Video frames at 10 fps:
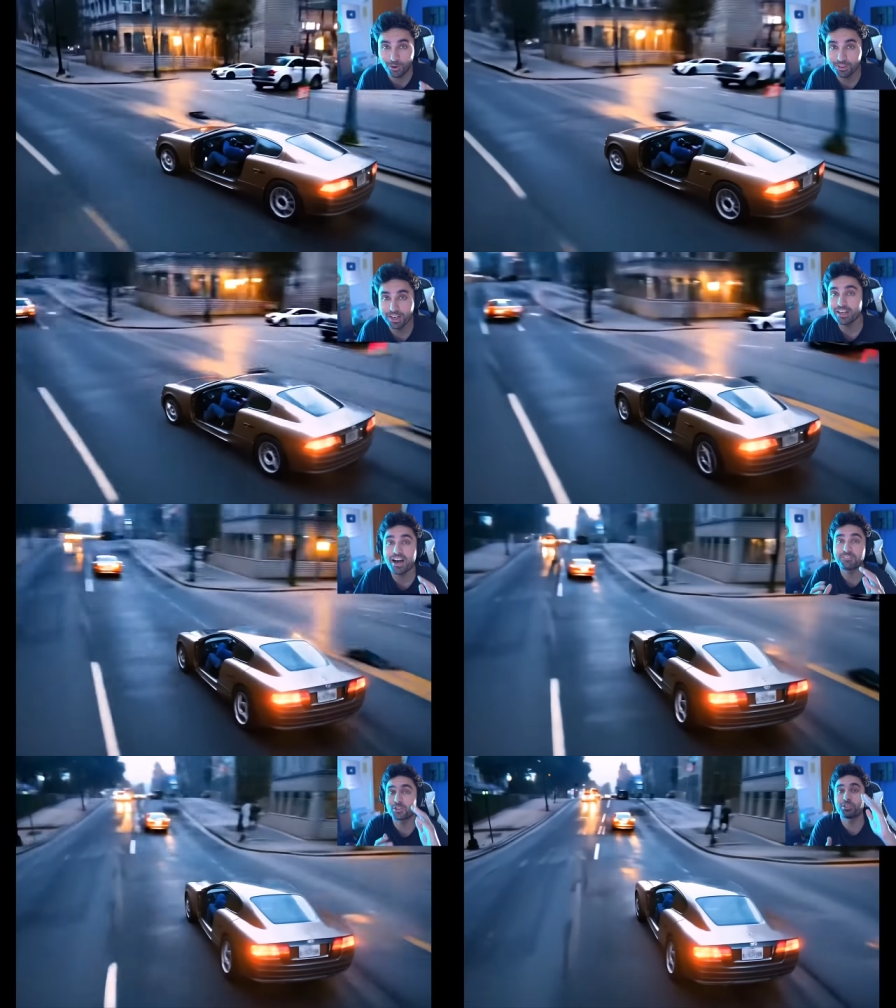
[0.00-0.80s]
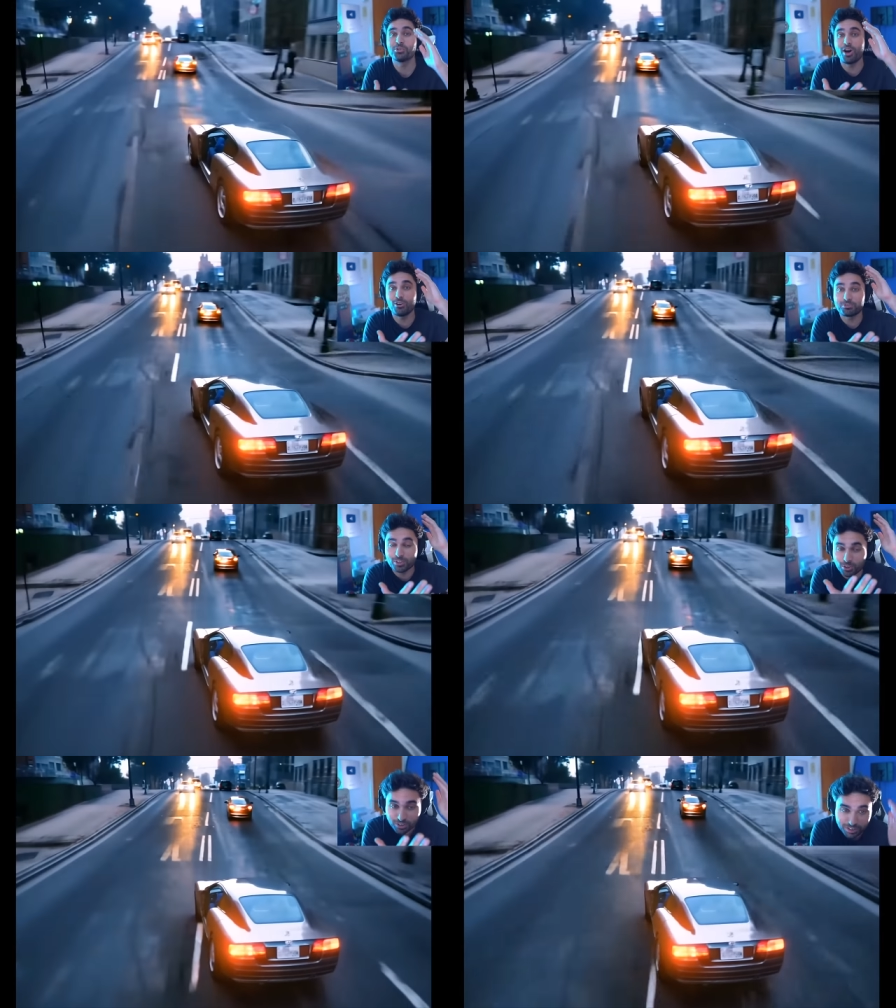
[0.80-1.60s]
online after you, of
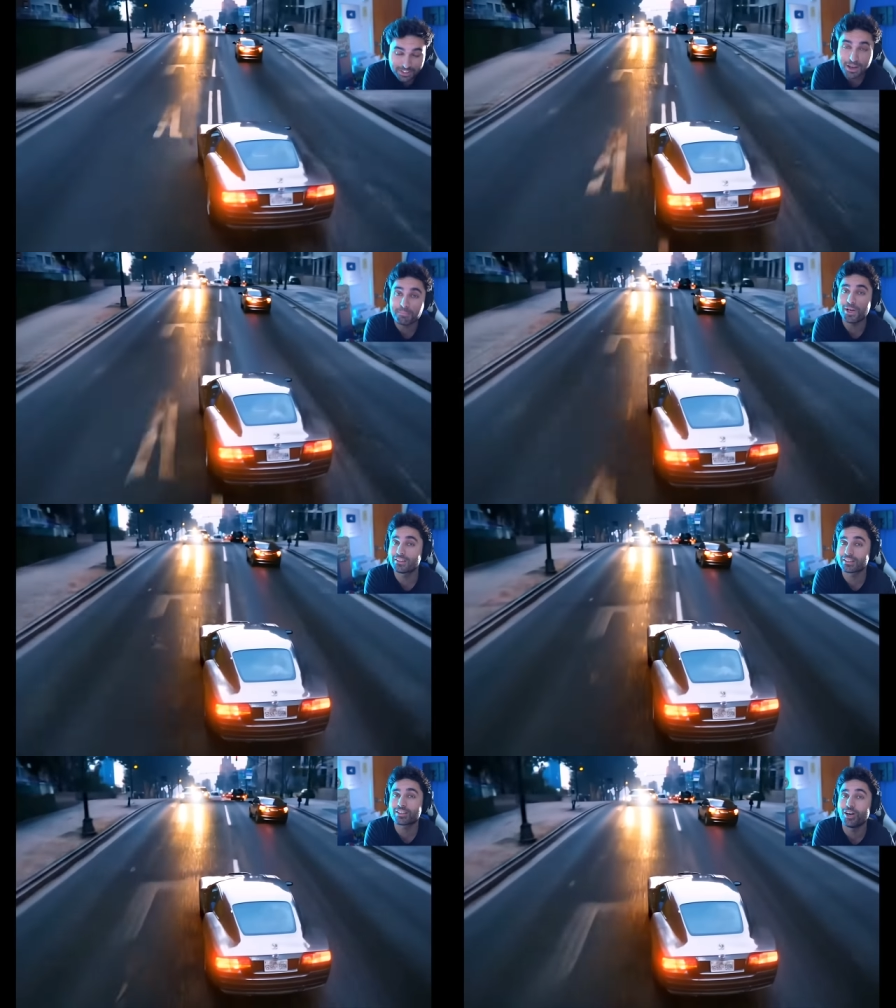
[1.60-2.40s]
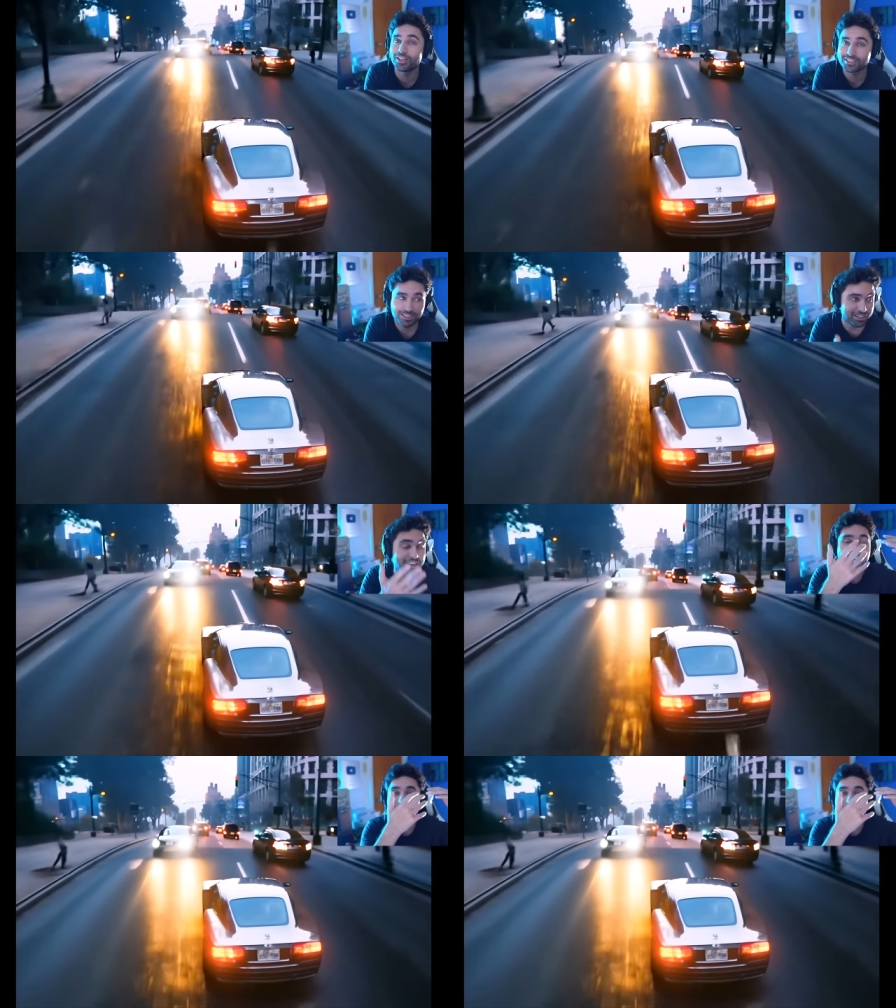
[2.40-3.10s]
course, have bought the console